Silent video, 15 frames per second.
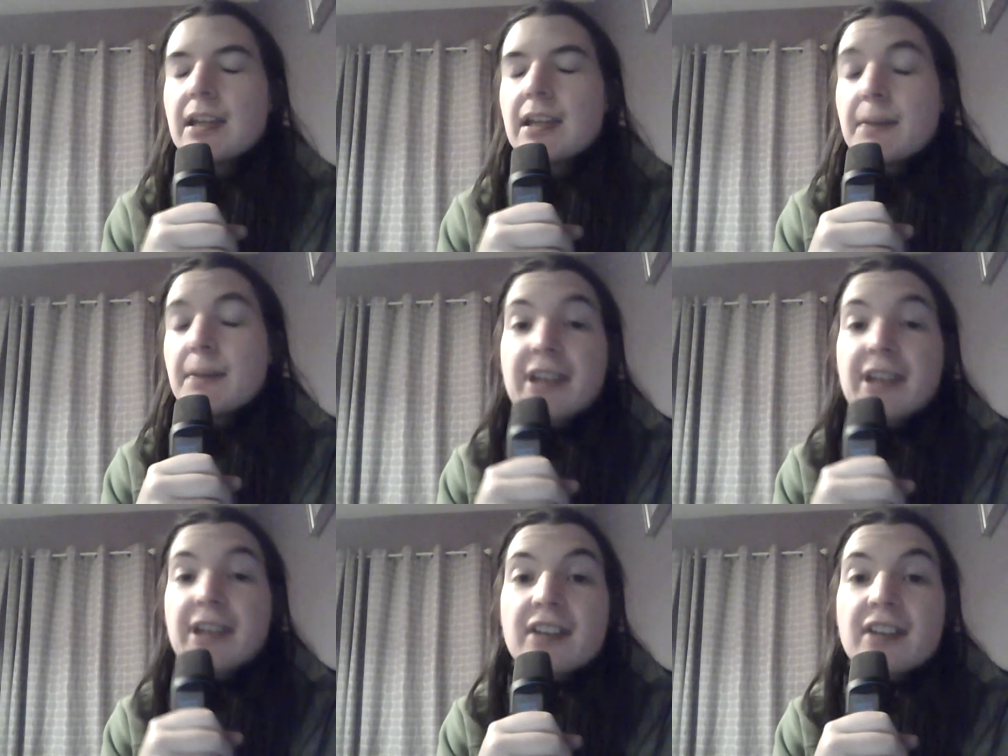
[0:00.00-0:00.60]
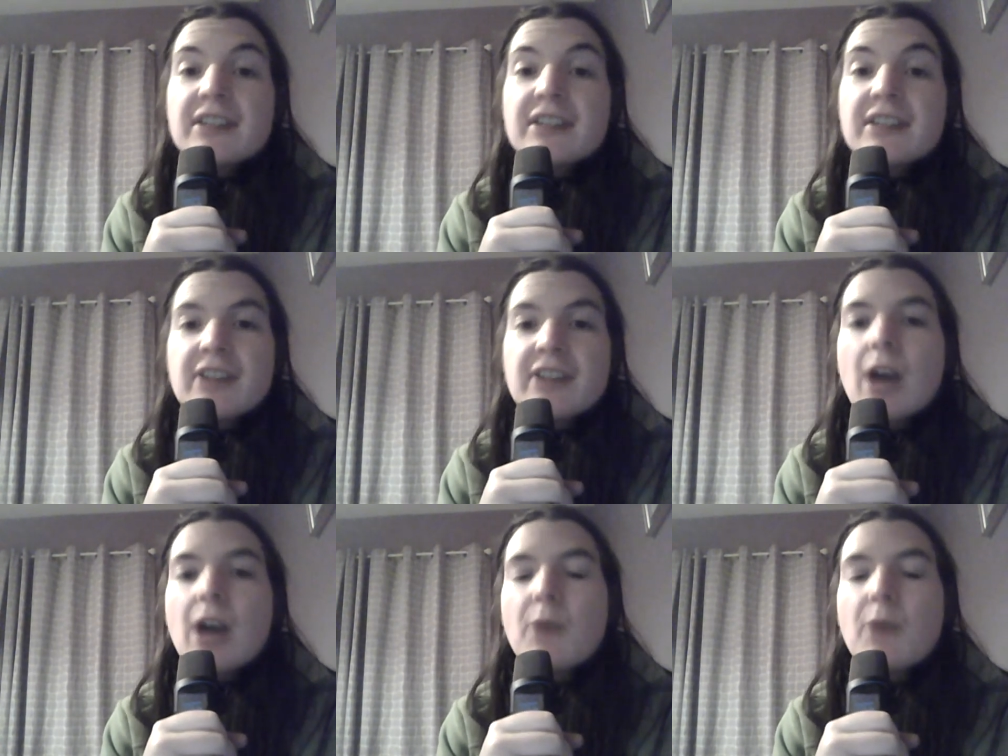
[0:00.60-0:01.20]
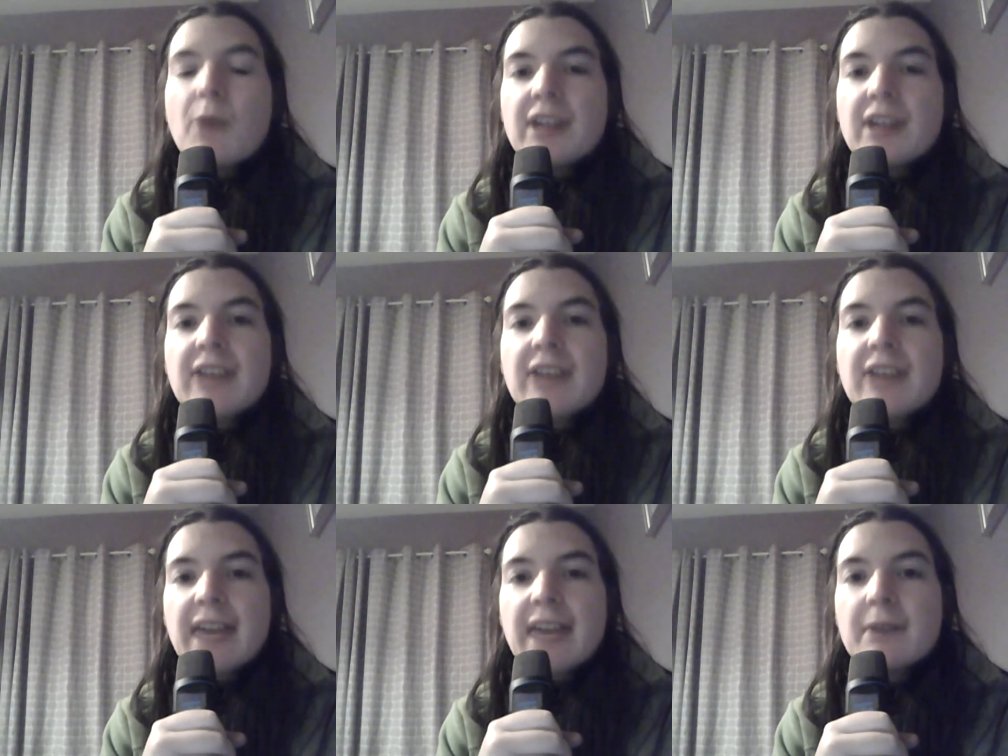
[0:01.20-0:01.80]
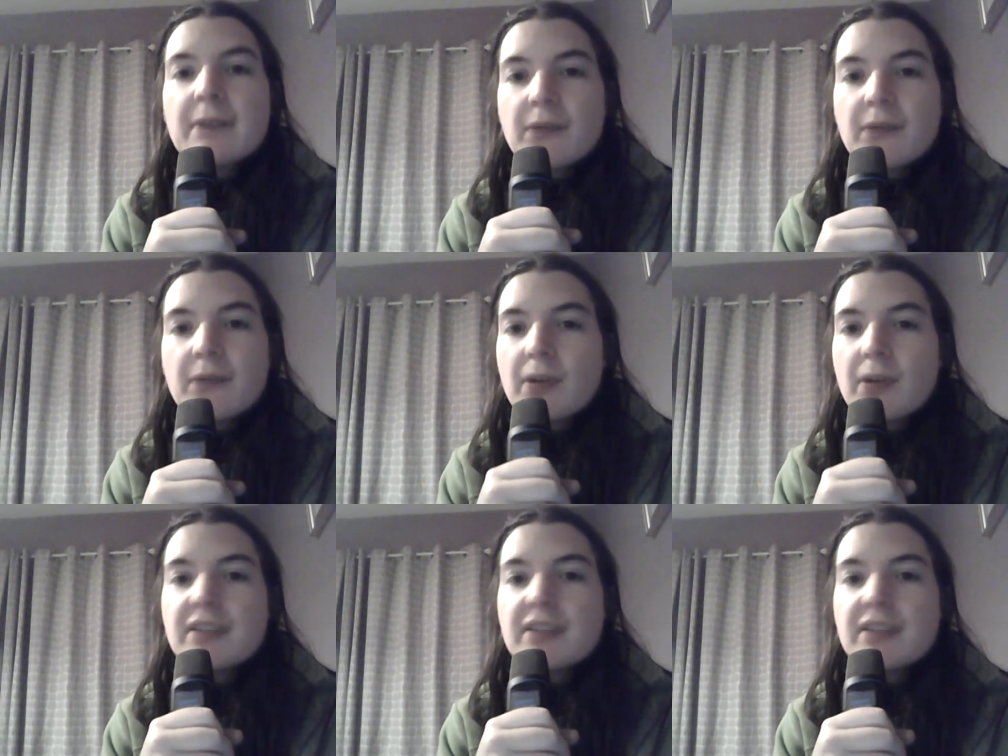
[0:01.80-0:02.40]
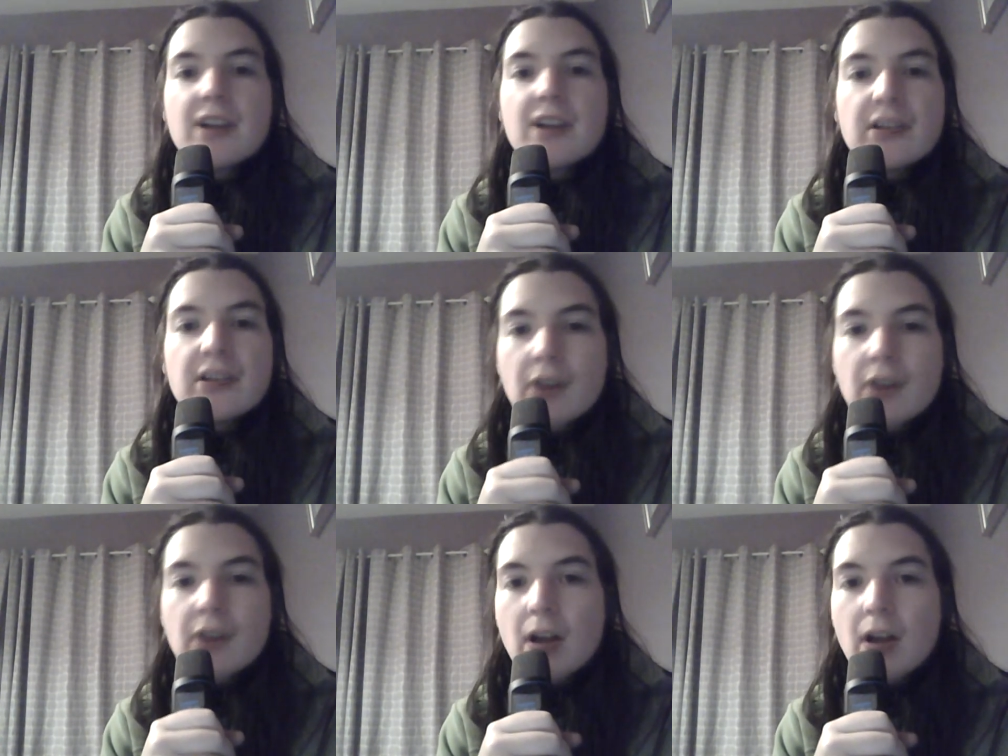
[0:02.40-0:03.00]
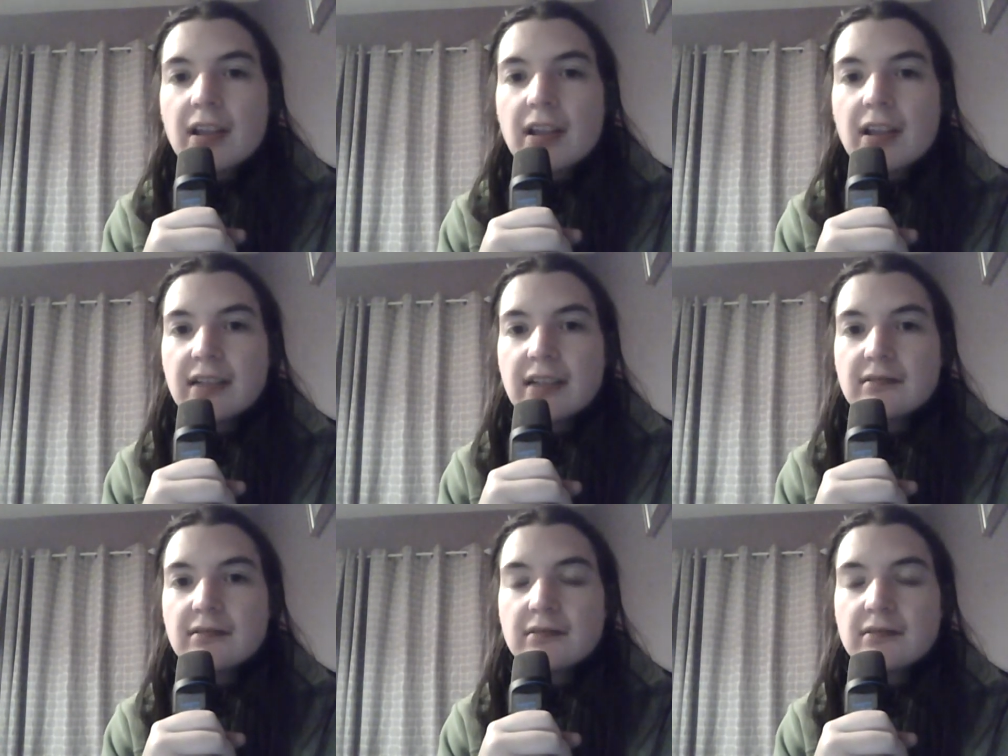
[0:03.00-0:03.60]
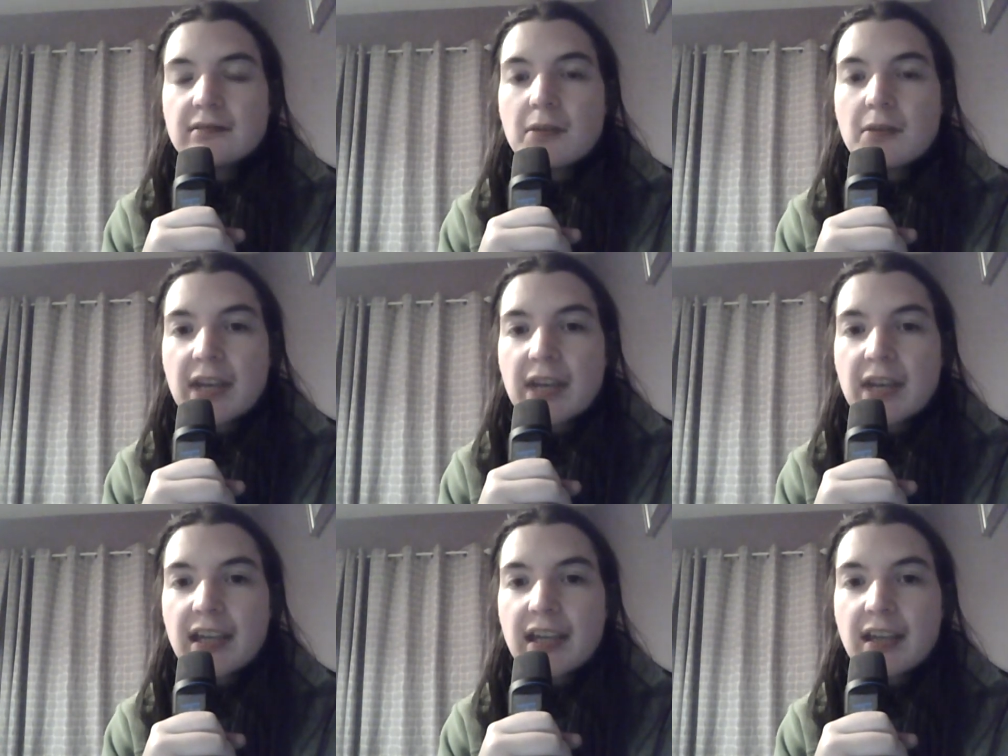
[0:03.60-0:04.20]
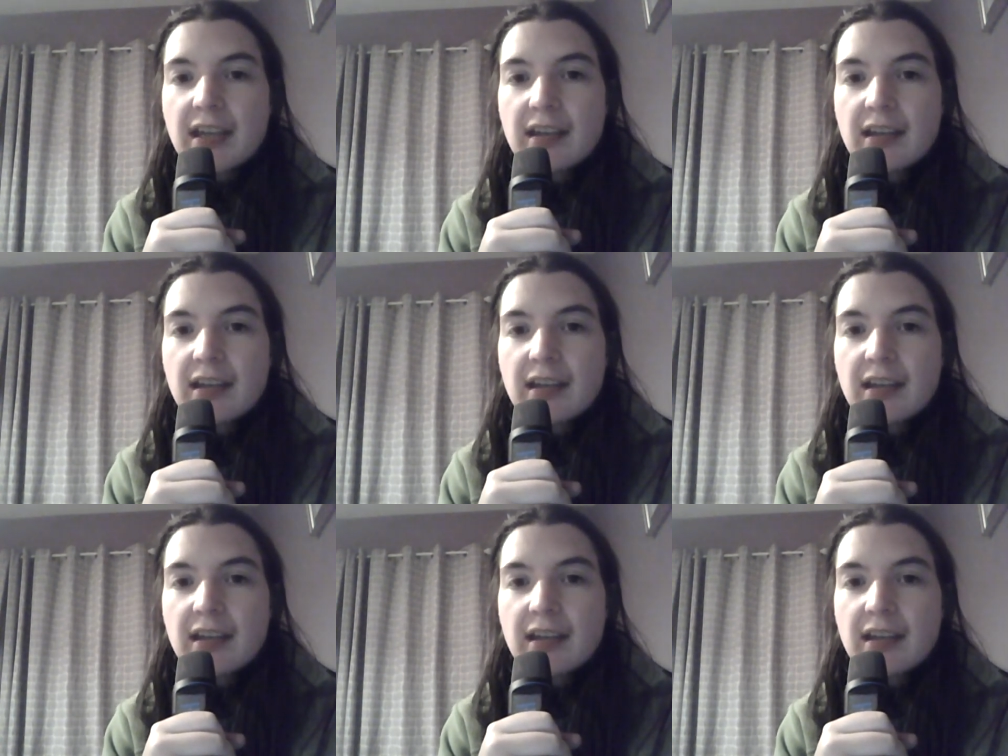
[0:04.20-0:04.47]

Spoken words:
Because it's not what you came here for. It's not your calling. Okay?